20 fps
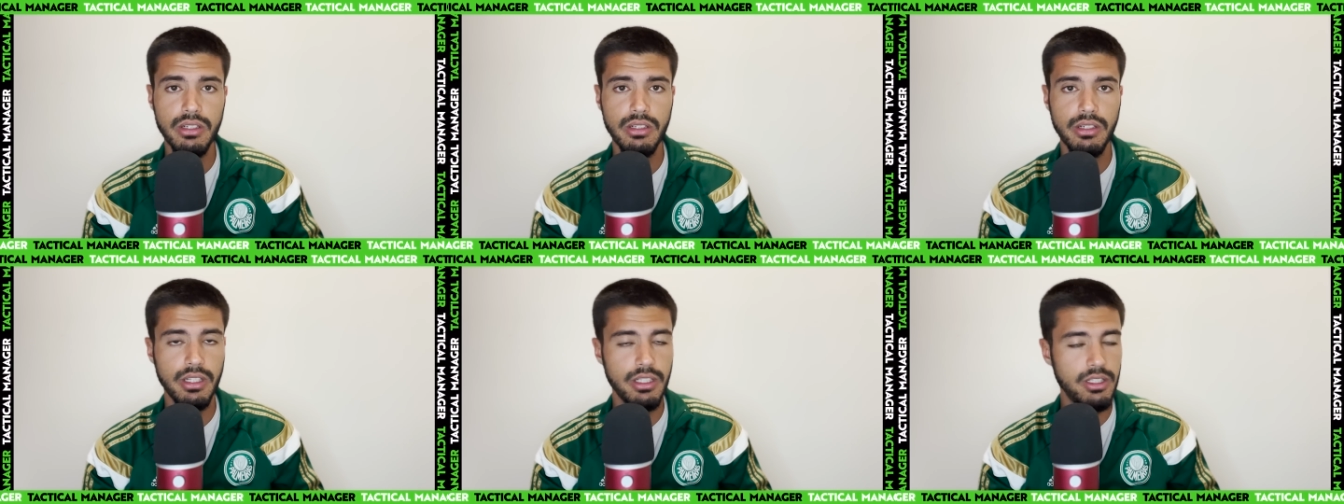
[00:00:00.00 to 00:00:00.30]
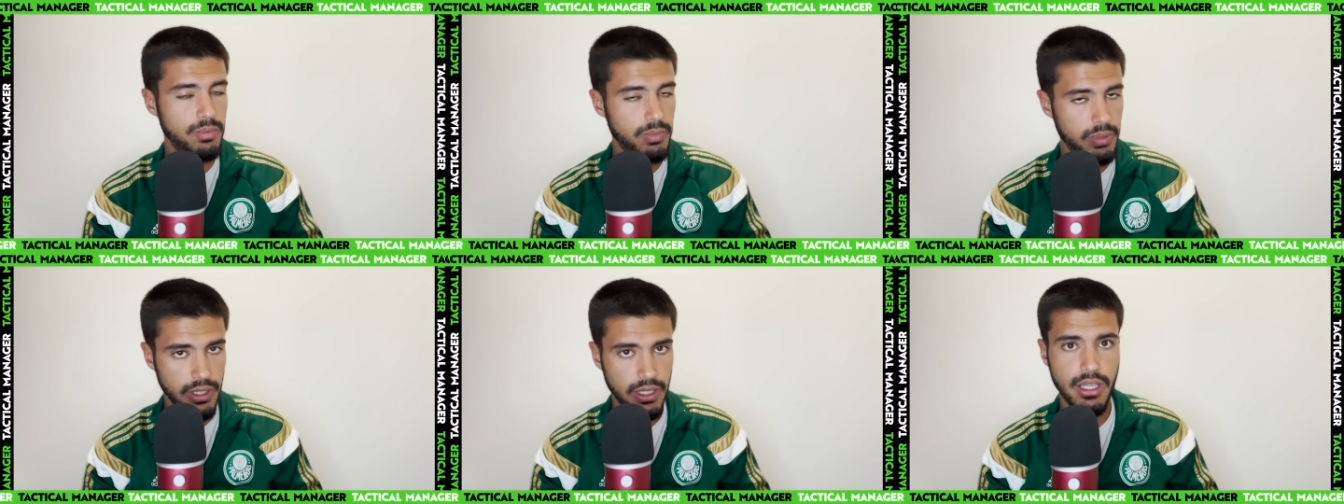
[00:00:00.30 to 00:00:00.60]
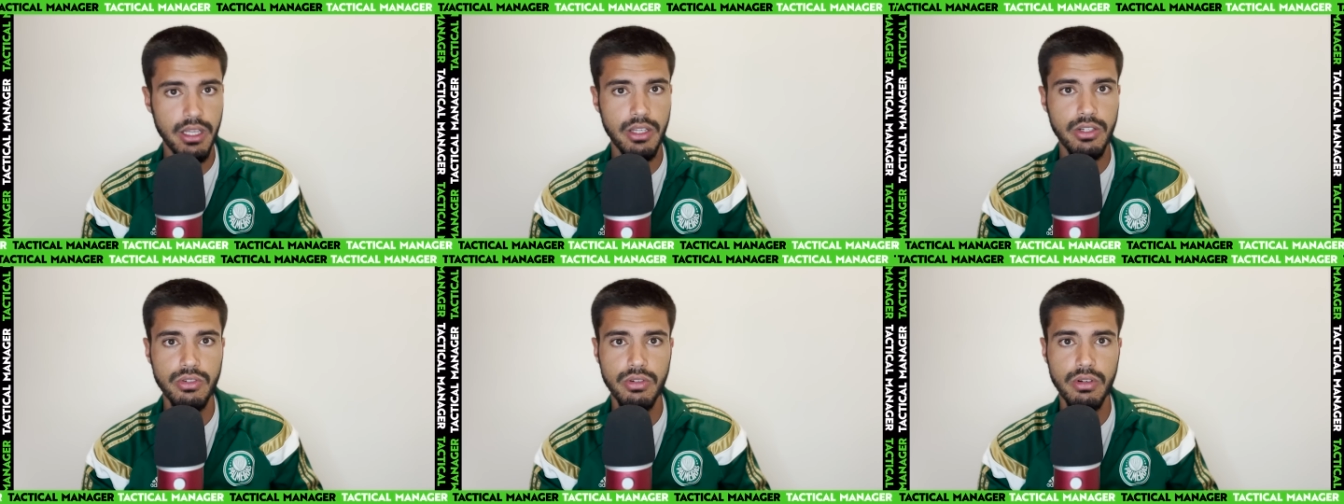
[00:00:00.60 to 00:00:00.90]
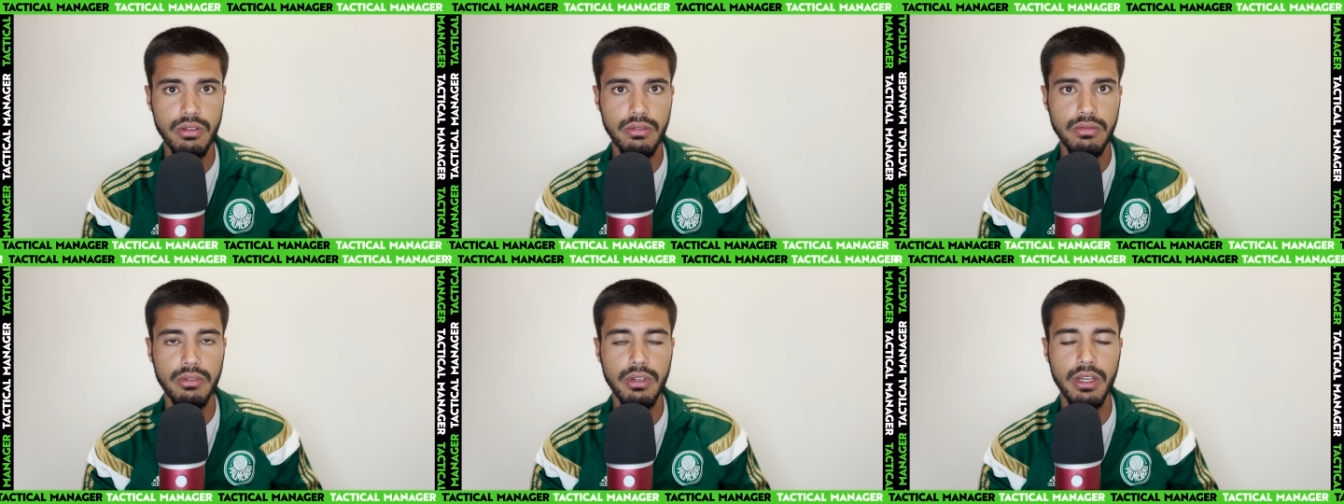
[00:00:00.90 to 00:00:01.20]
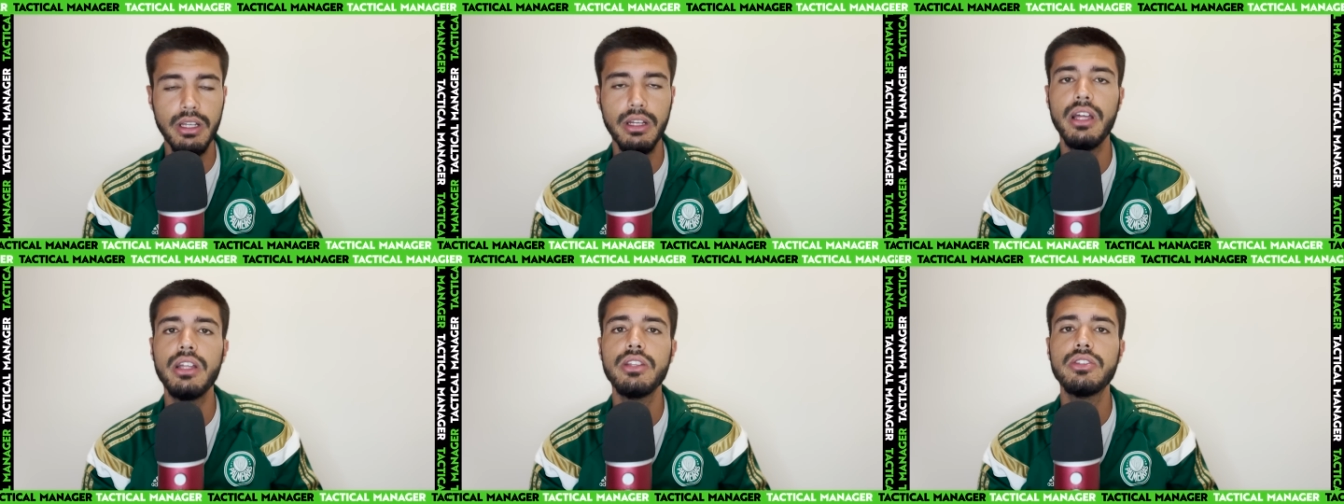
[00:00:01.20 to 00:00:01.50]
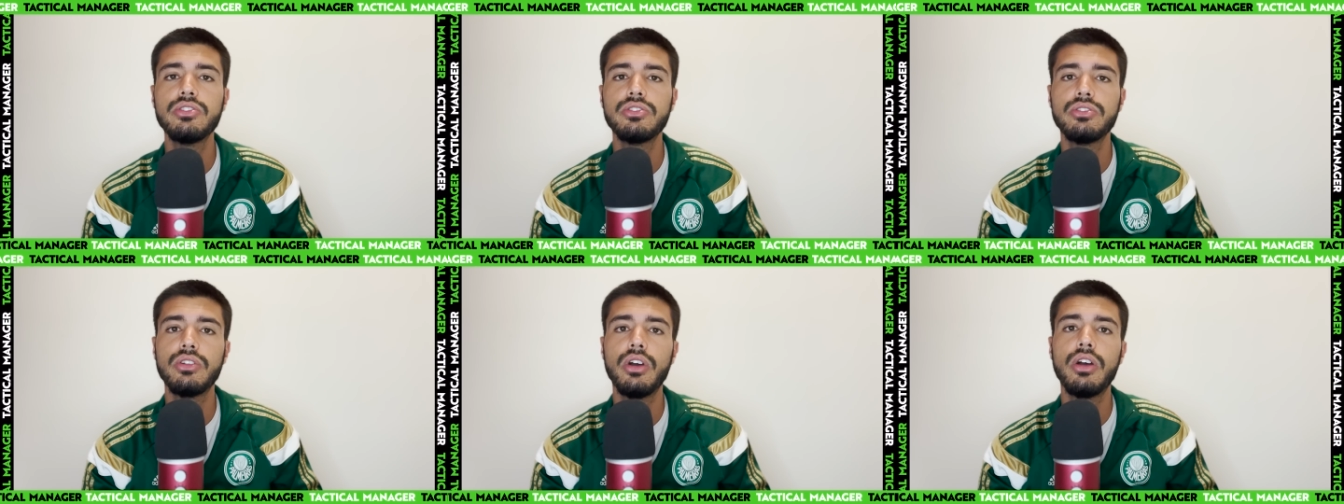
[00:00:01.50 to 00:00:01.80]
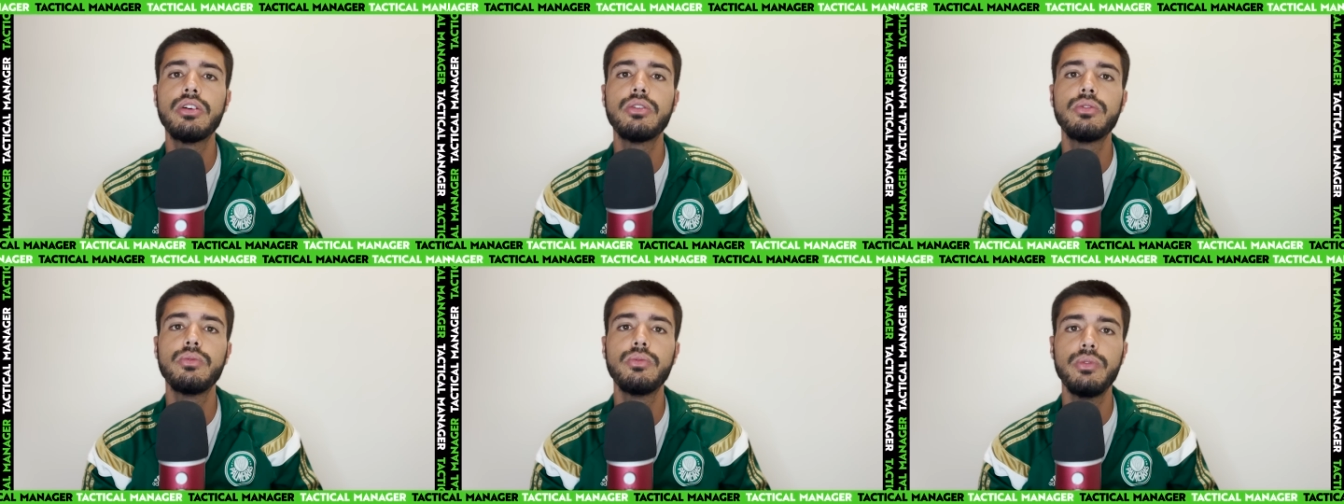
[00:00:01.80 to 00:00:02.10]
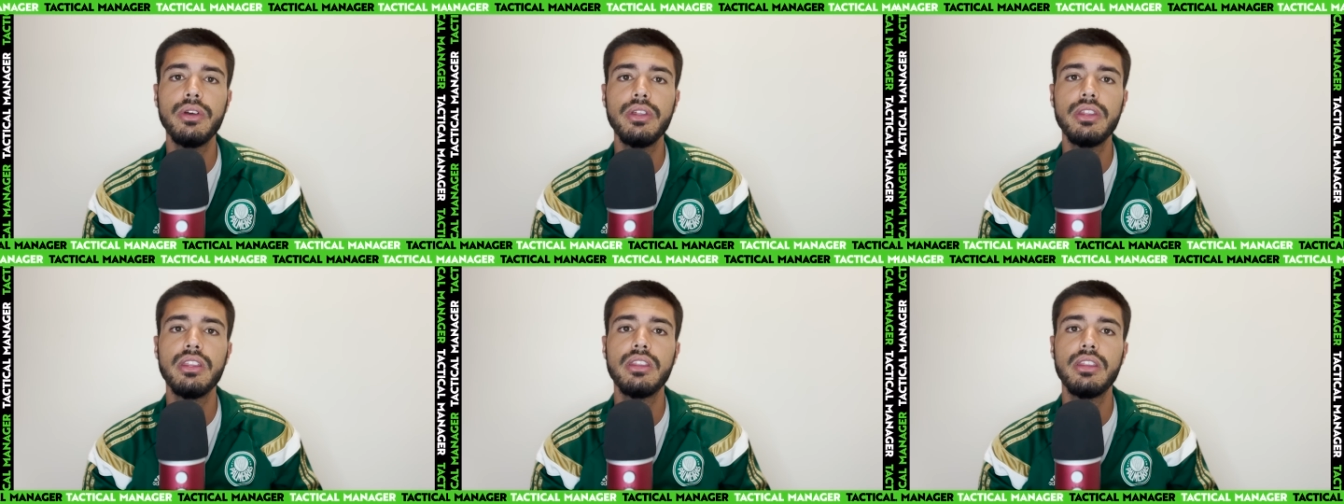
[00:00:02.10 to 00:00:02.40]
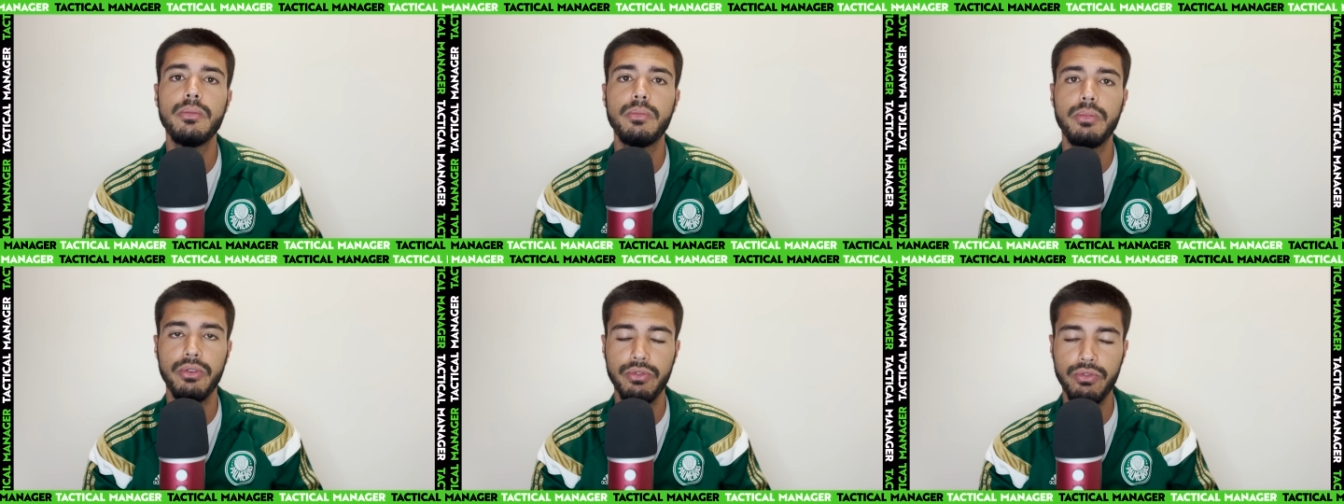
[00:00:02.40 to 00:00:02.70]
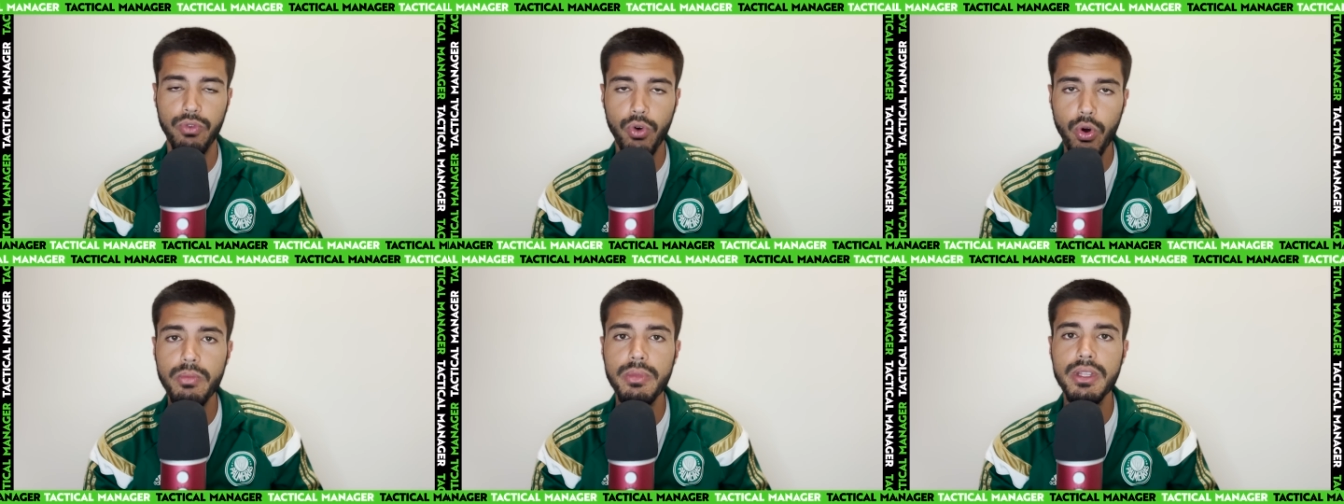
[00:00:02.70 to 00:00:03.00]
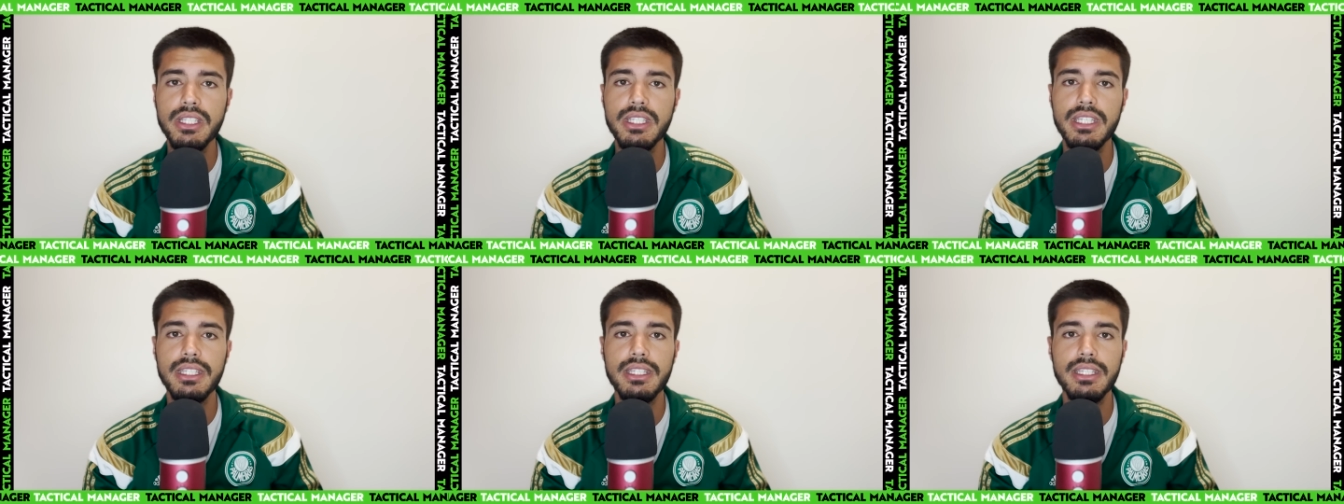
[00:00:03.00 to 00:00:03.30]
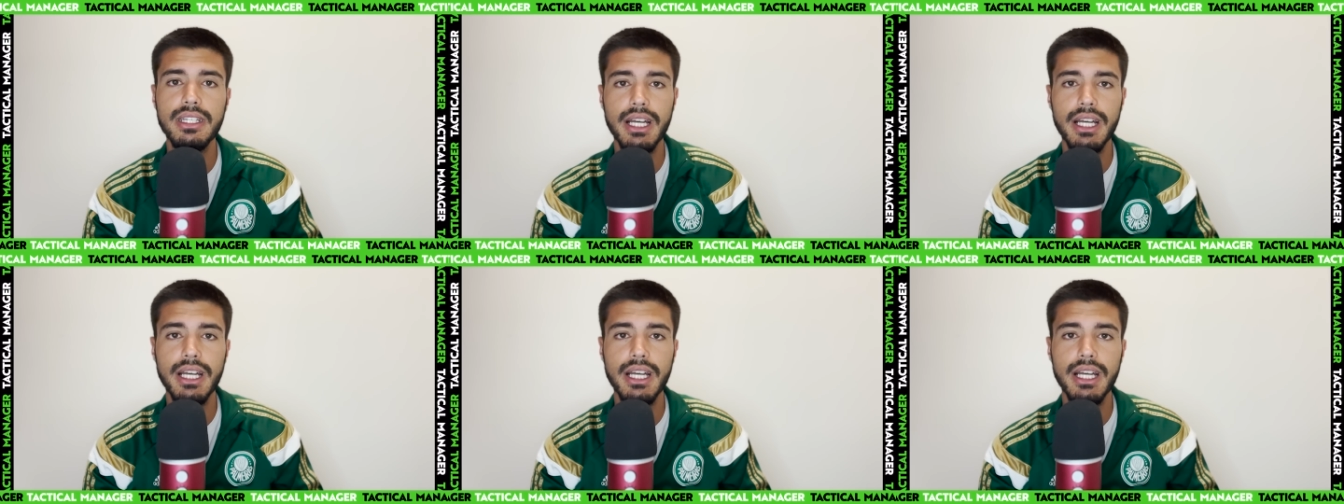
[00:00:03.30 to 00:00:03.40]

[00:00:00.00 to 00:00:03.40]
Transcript: Let's play the intro and let's start with the performance